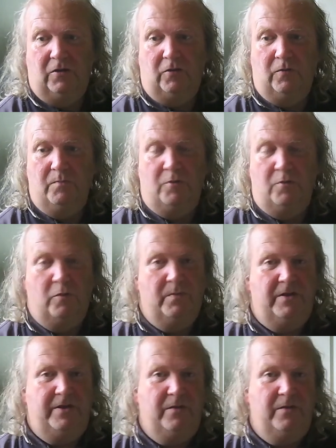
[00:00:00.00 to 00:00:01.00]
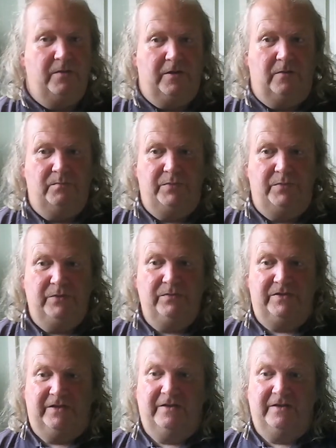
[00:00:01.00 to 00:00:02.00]
Look Mum No
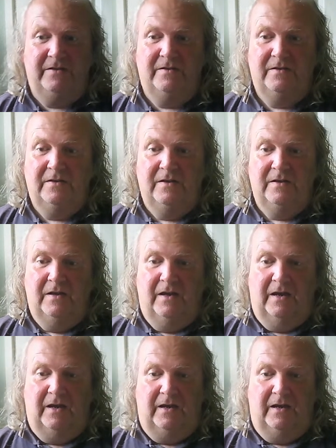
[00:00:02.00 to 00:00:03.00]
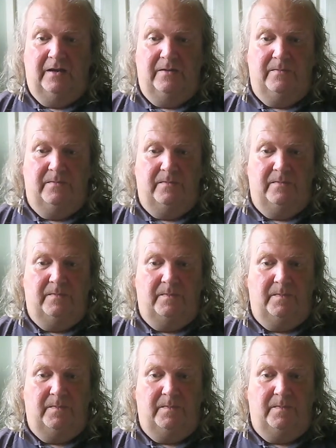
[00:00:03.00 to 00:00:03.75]
Computer, um,